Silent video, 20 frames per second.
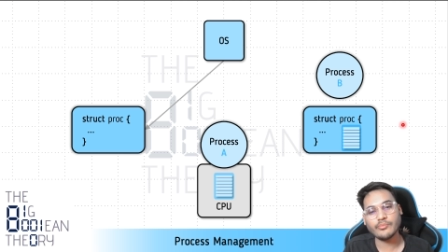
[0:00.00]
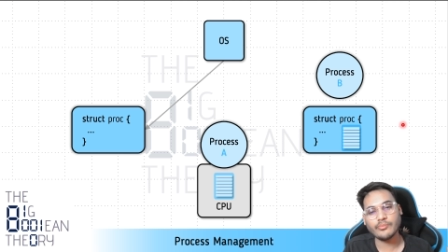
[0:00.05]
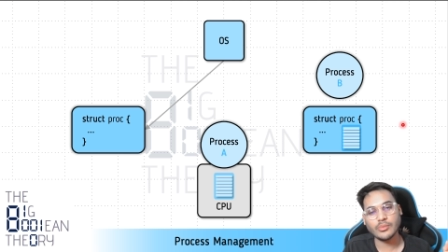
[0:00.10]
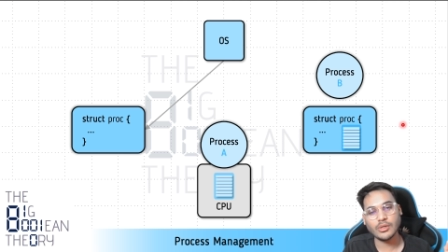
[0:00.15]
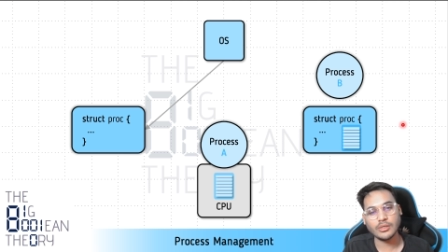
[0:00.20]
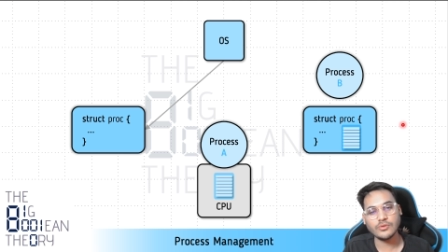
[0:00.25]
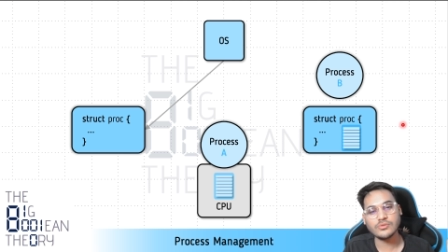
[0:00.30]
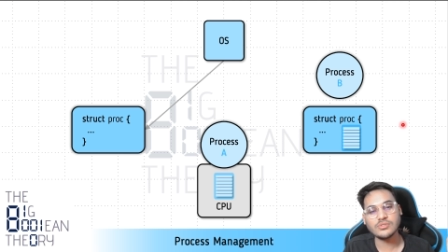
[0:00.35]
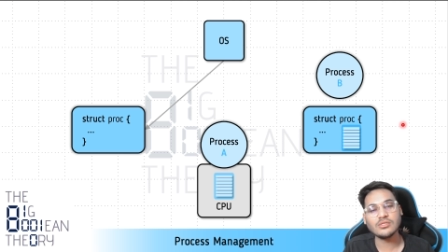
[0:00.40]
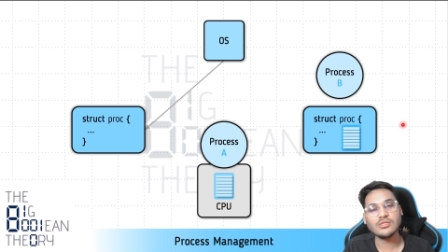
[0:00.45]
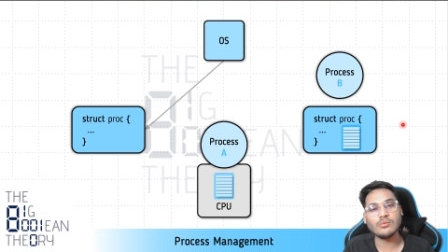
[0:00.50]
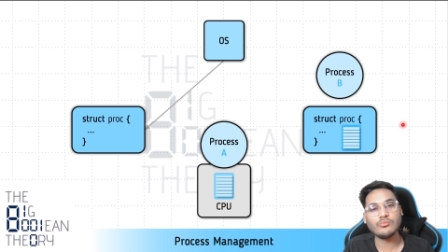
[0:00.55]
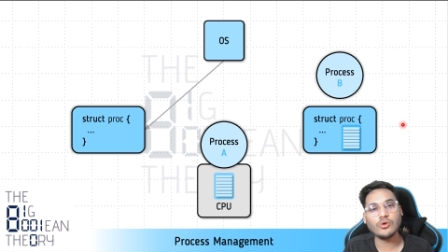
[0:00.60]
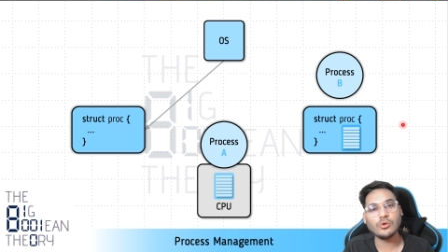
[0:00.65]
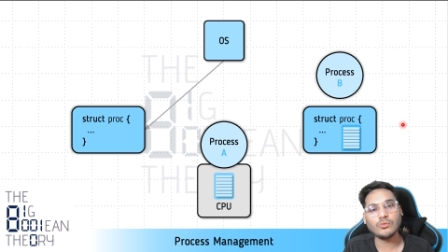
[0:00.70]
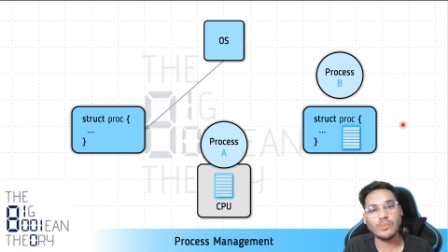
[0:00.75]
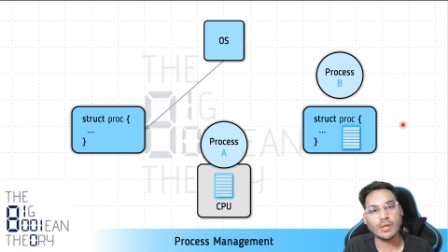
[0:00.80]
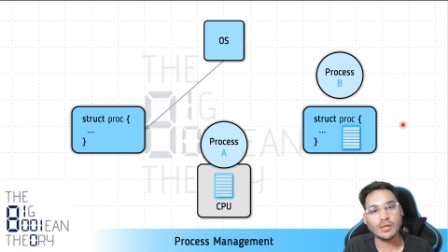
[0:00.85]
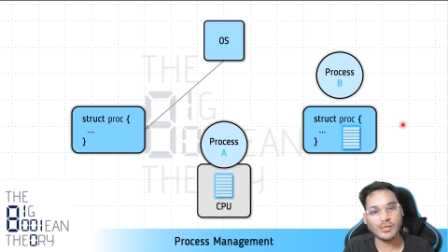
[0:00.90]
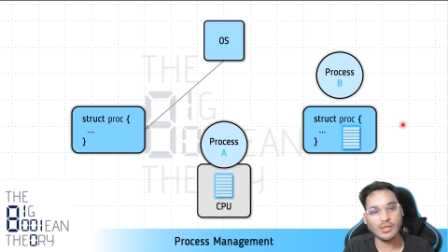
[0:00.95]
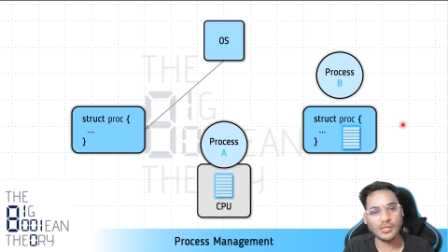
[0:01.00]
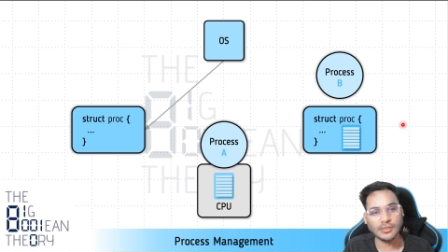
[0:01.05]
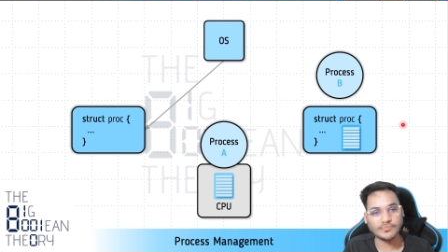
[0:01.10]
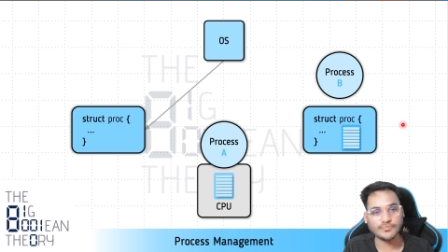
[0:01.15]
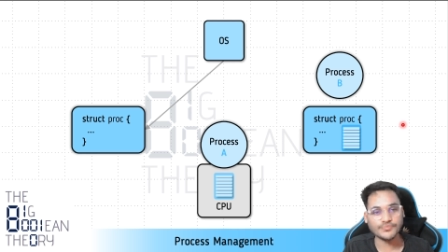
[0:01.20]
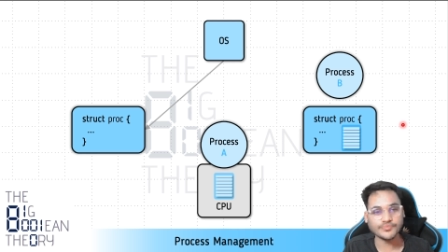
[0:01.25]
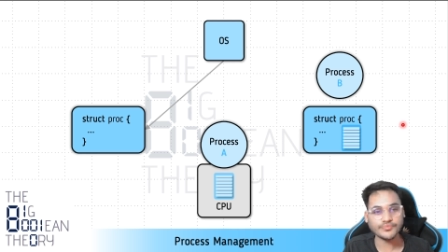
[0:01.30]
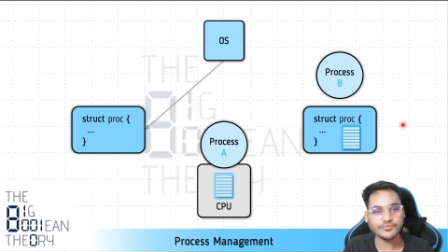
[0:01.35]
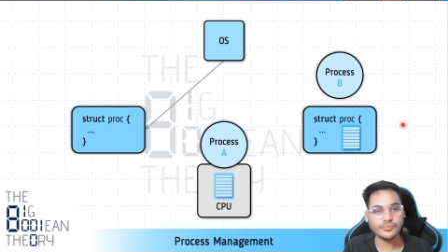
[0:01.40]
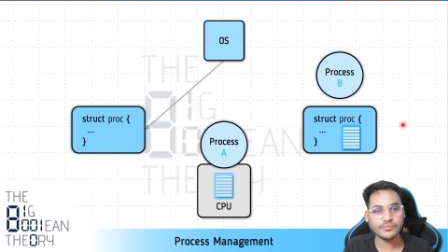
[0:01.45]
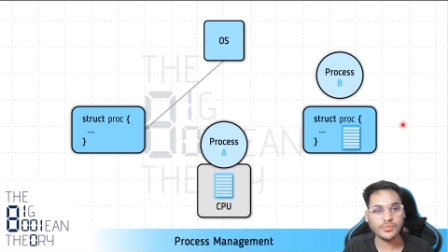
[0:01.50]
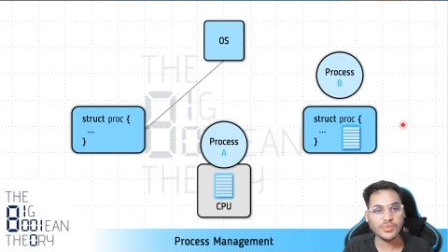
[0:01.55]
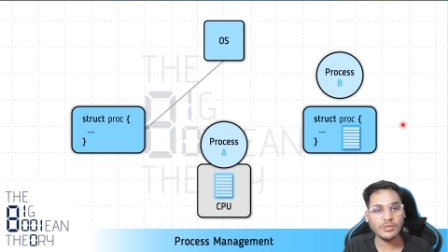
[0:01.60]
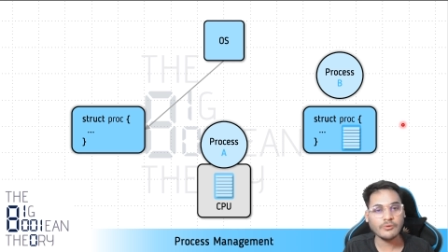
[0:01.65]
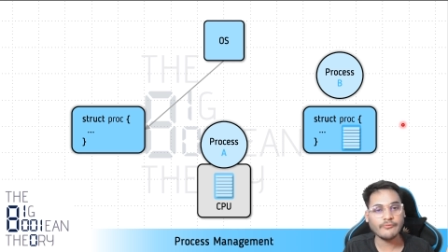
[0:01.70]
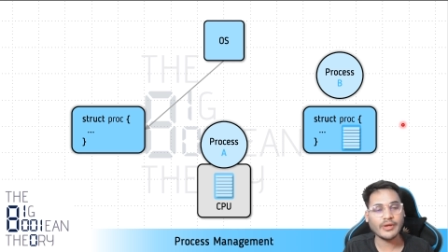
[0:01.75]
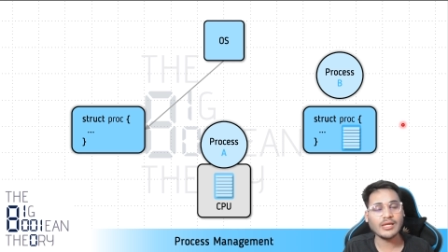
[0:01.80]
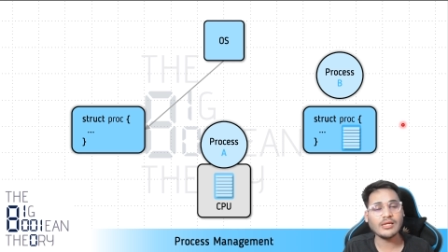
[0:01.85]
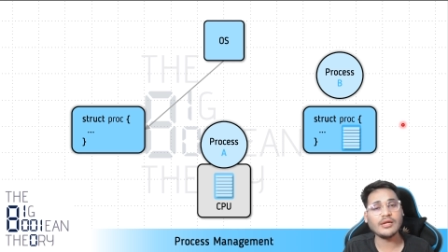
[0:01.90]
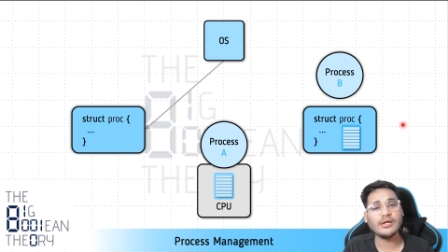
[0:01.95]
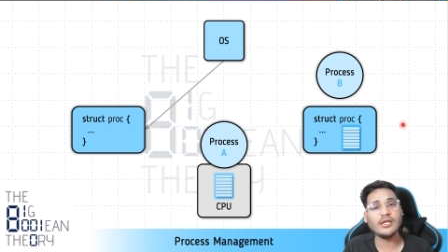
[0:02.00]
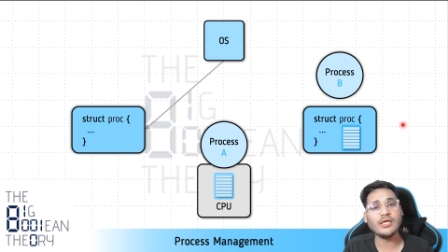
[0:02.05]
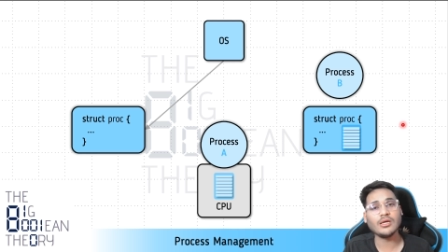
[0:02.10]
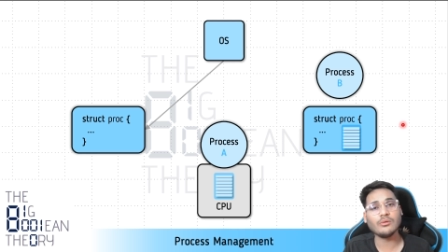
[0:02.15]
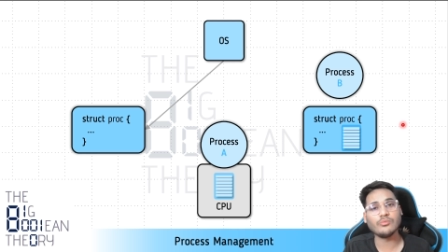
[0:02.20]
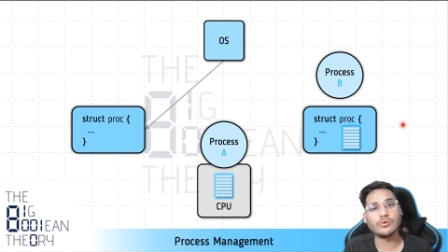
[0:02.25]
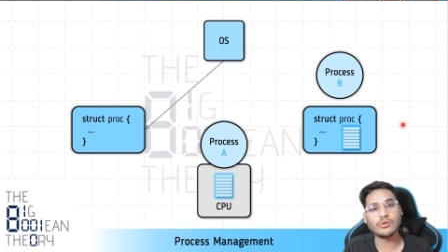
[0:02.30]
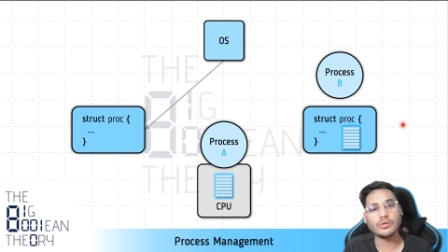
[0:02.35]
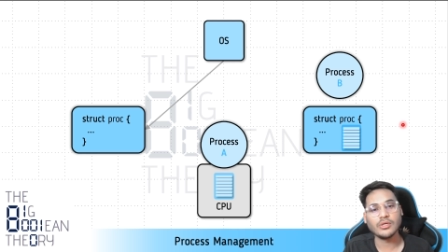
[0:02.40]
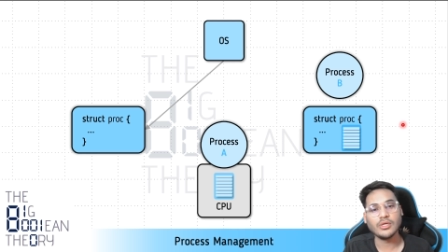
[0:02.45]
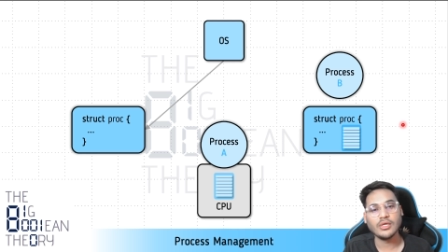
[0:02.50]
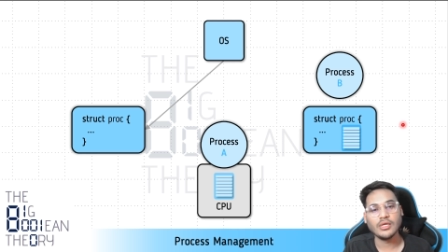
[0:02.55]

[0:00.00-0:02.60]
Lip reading: using the bookmark, right, while reading a book.